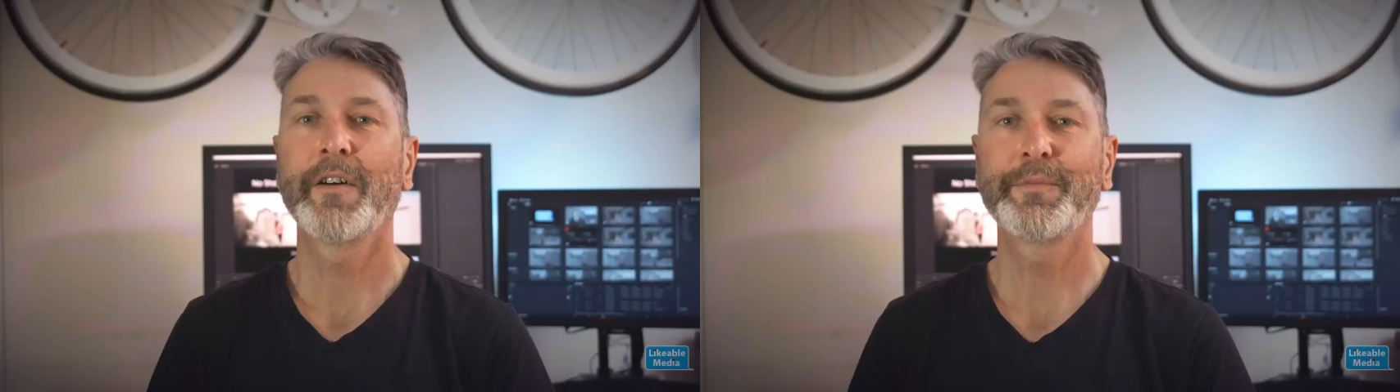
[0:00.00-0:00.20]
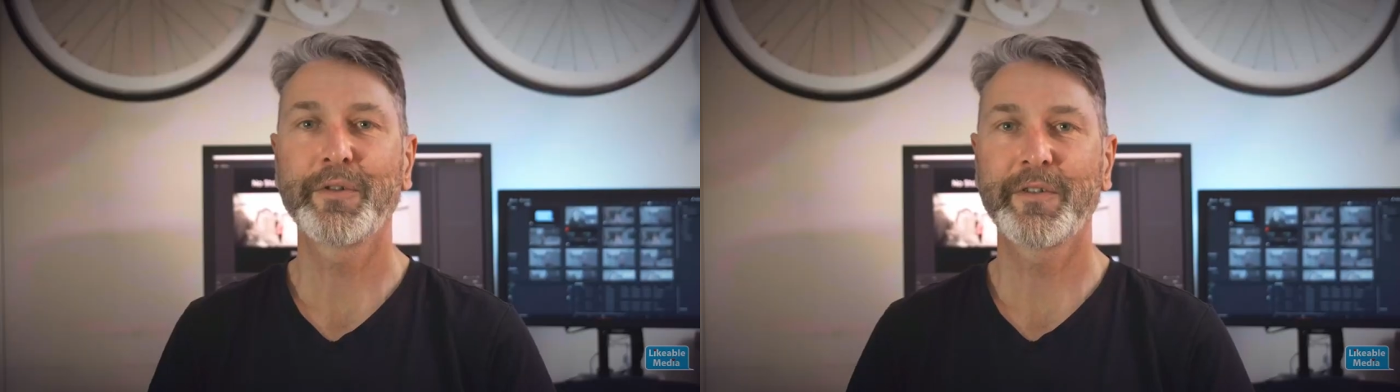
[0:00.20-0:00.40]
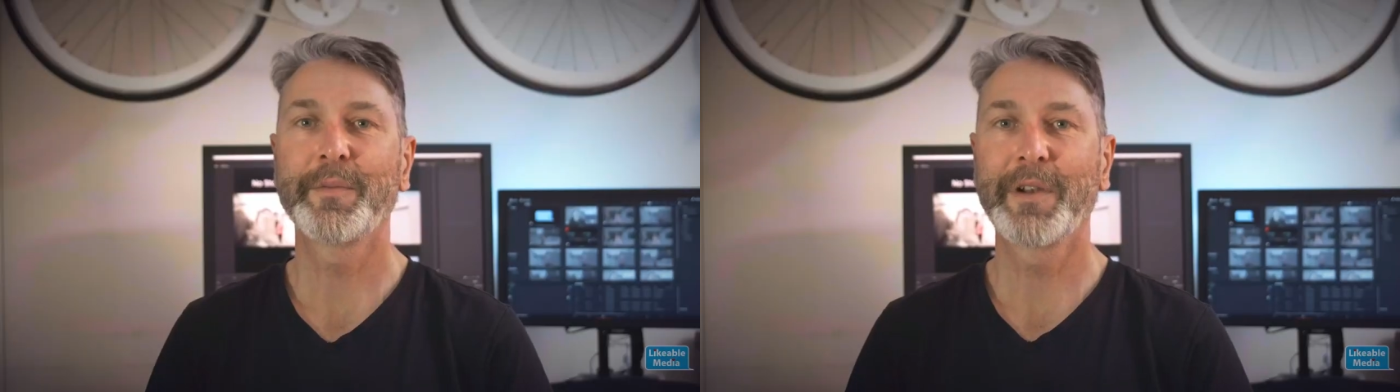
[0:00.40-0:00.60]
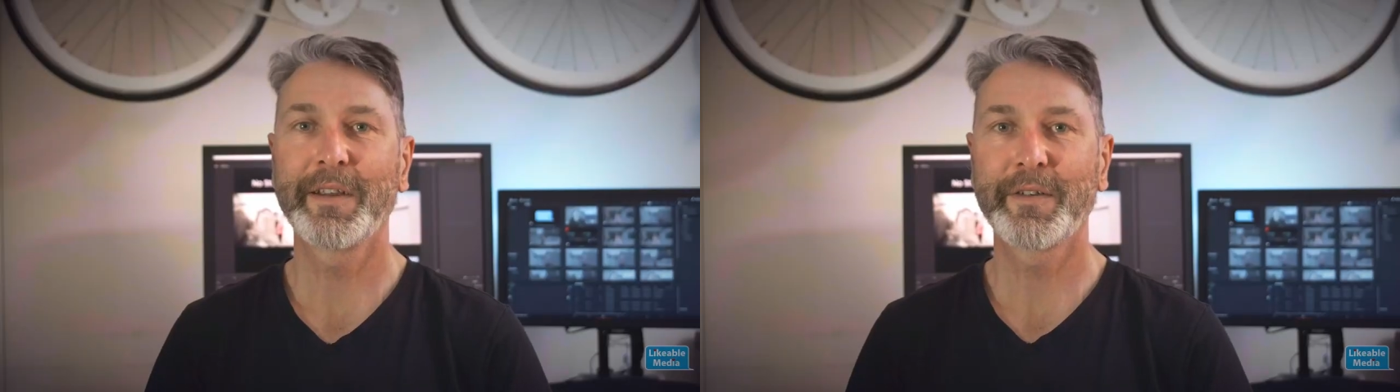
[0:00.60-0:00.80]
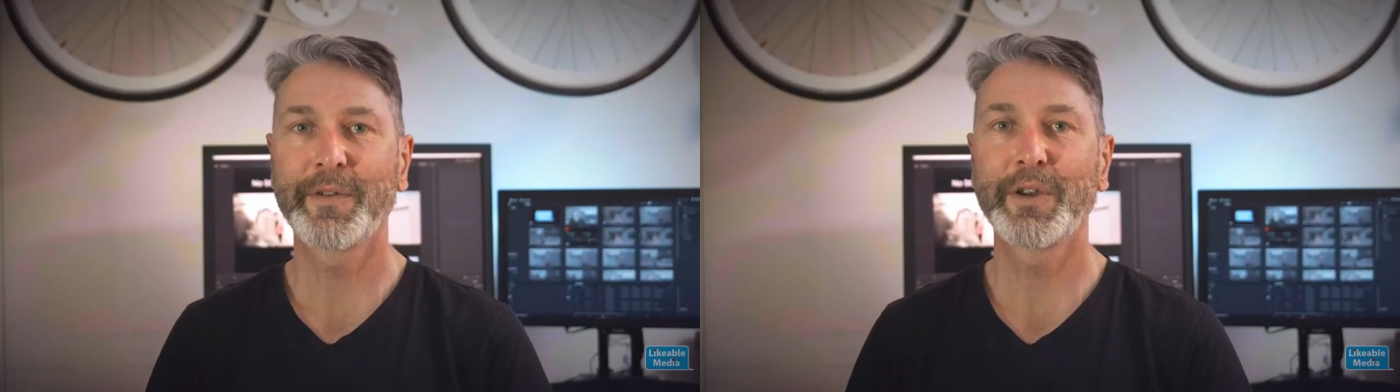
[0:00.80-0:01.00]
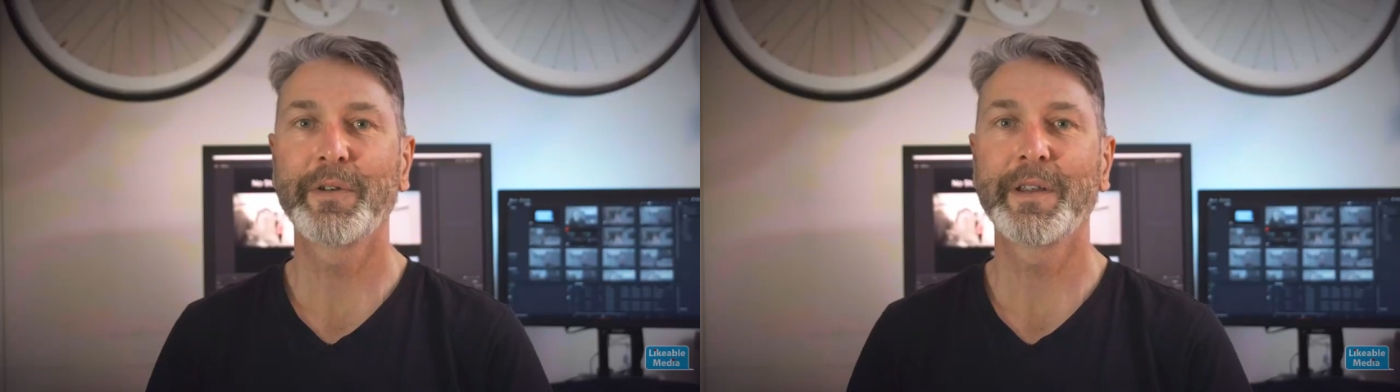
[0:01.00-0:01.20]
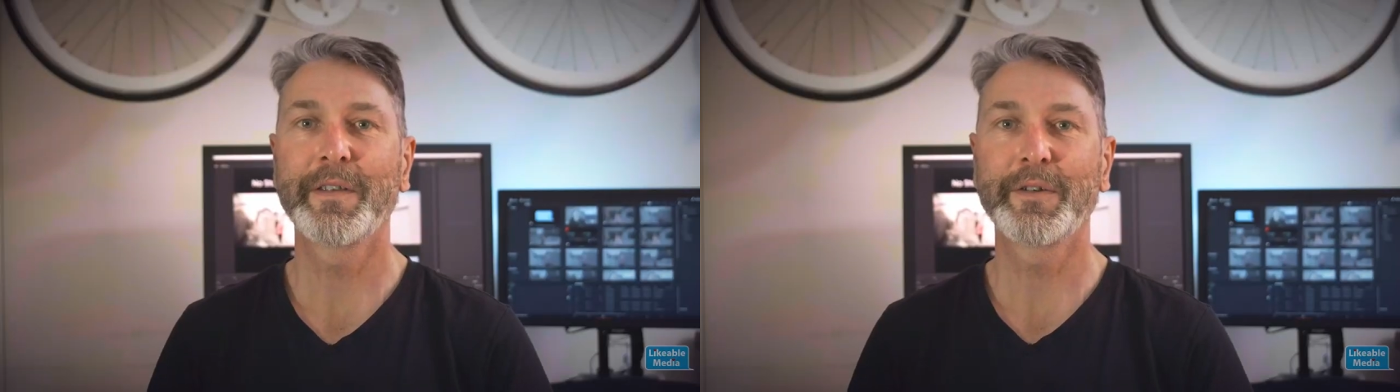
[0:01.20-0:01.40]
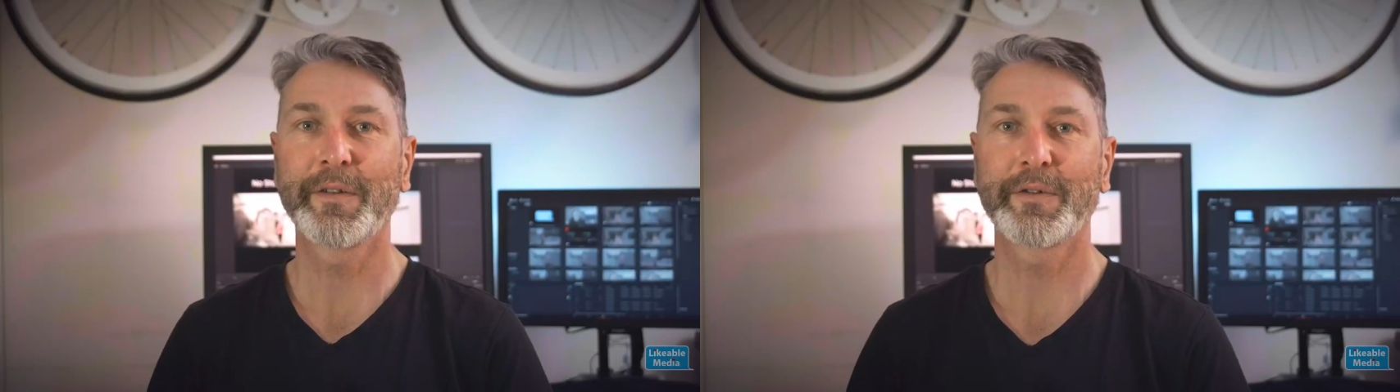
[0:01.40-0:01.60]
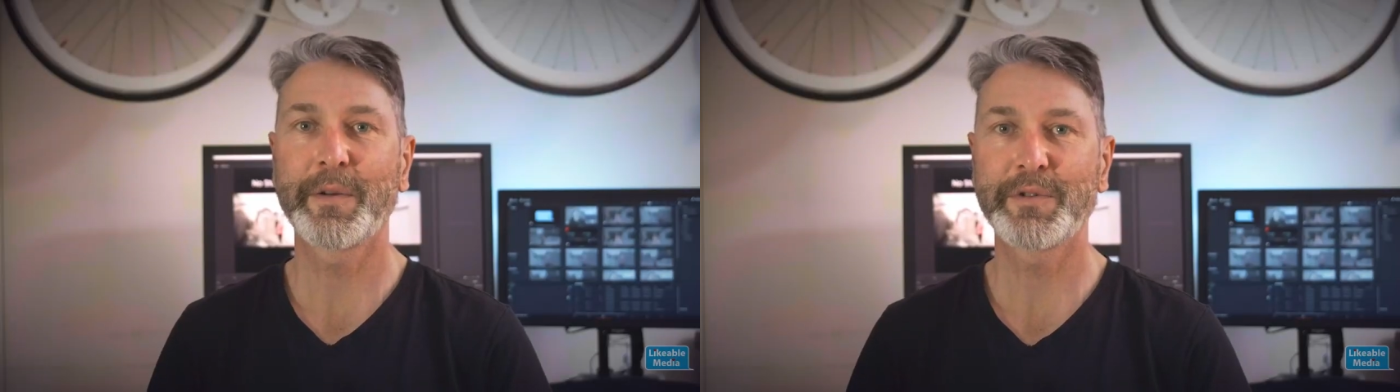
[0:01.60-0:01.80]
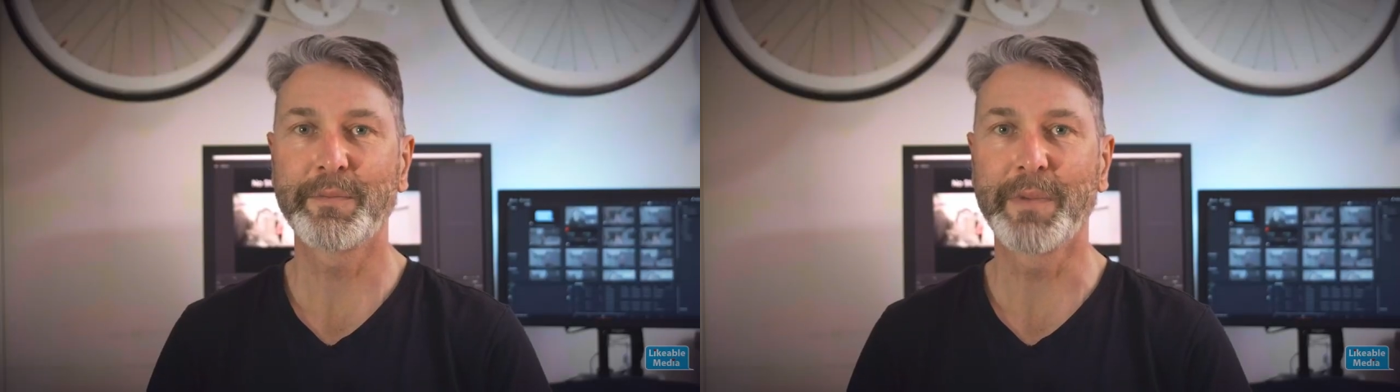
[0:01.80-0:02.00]
I've put some links for you in the
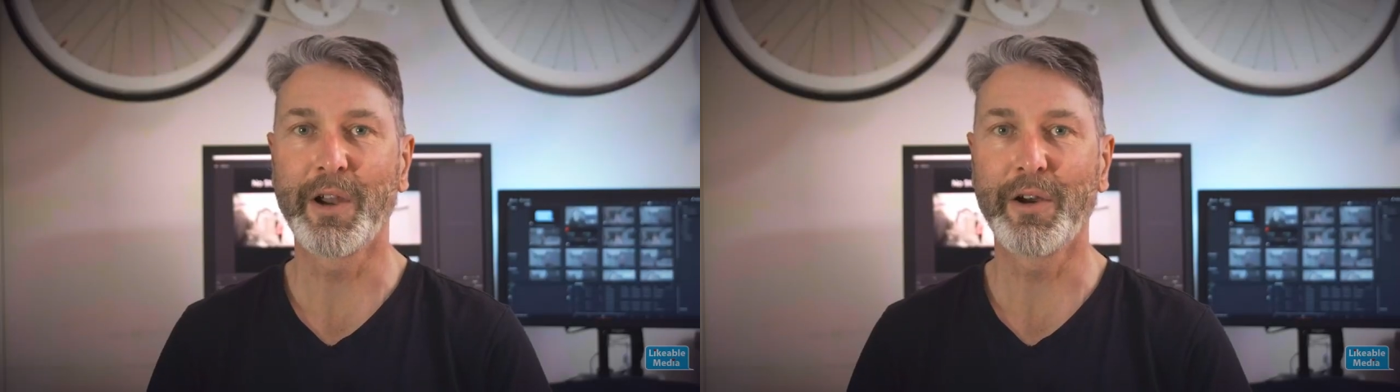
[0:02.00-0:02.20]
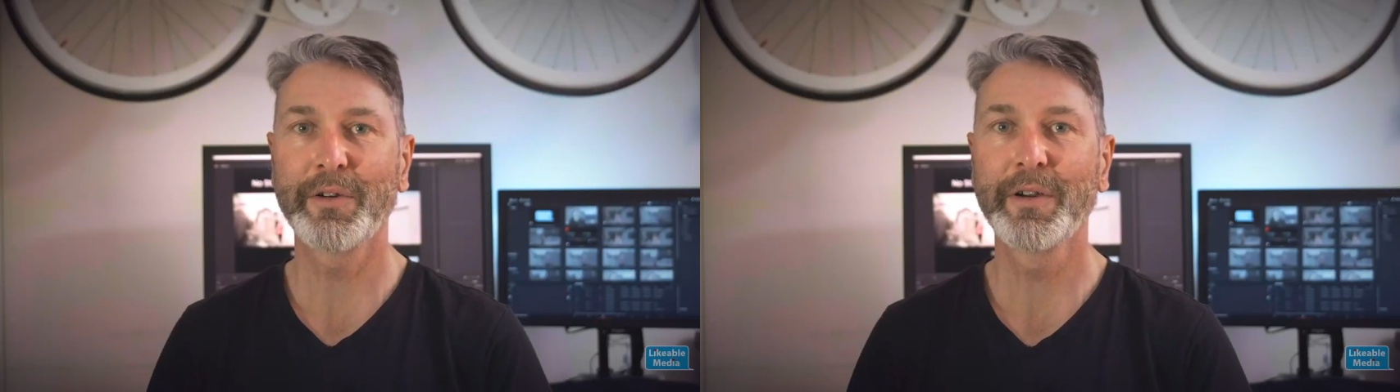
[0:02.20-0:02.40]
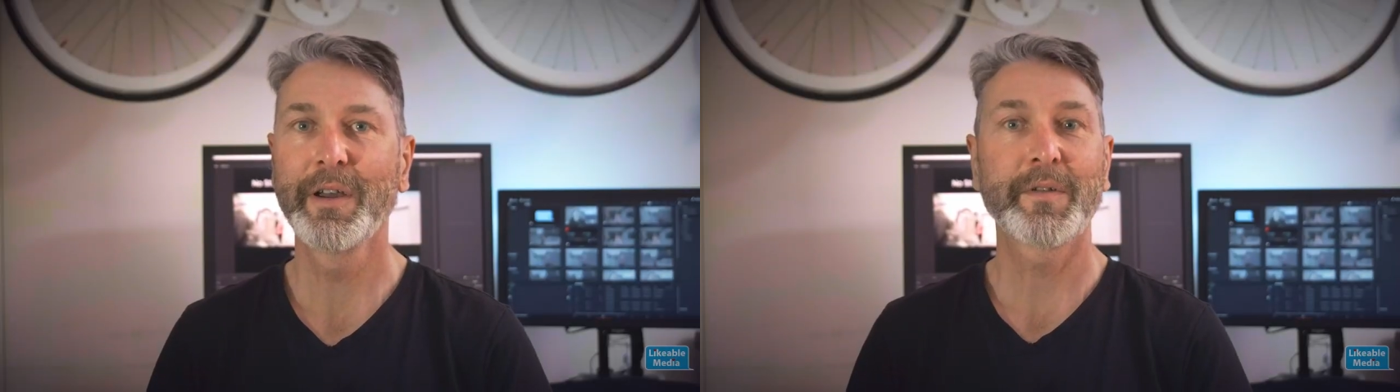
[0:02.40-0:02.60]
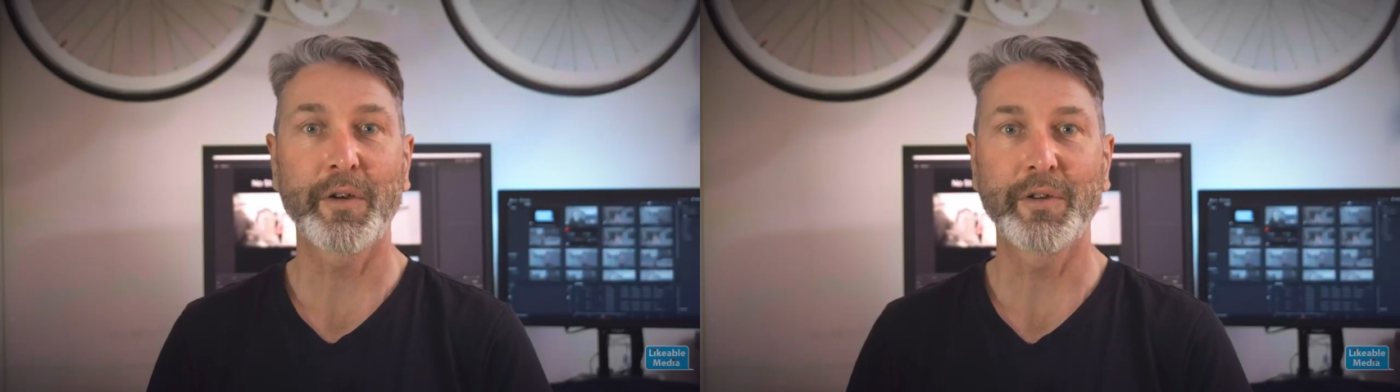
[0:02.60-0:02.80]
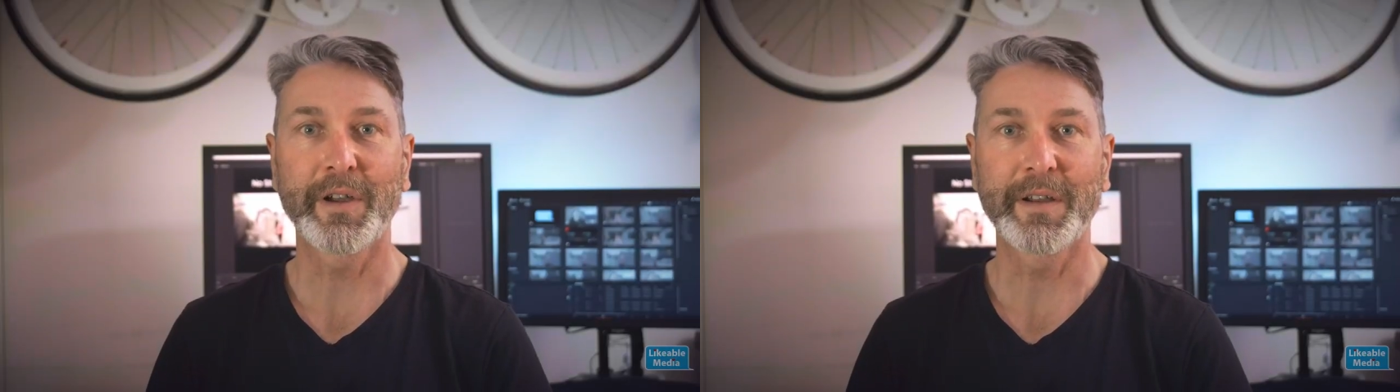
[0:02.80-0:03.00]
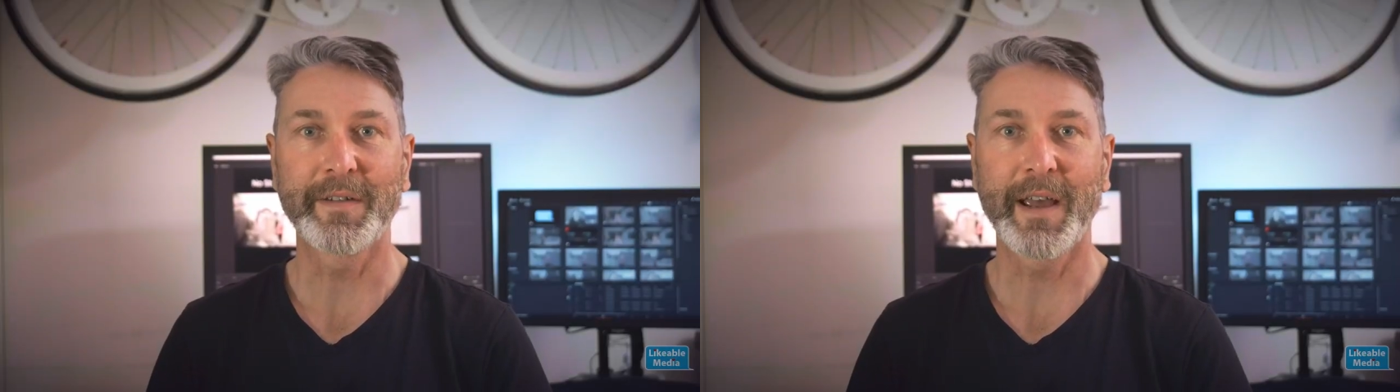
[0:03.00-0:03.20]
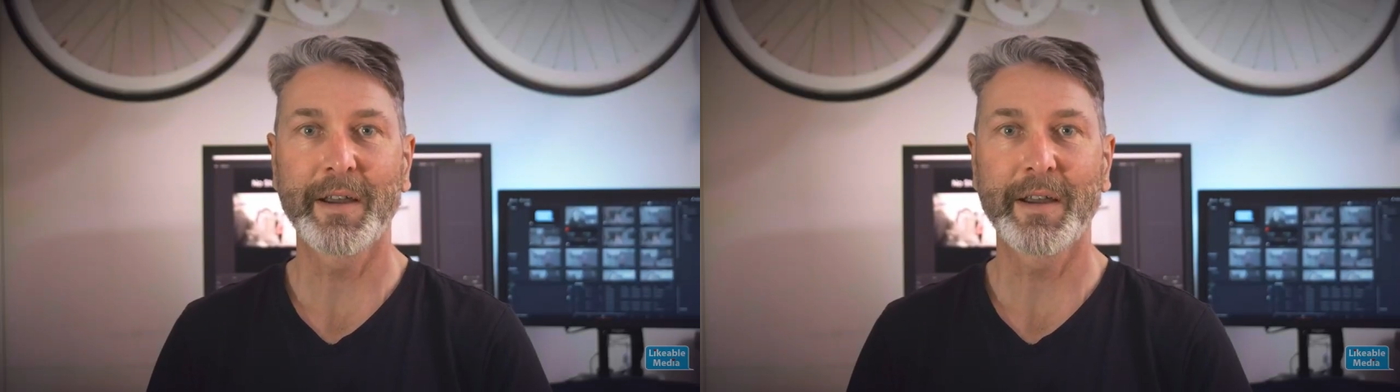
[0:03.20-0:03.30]
description below so you can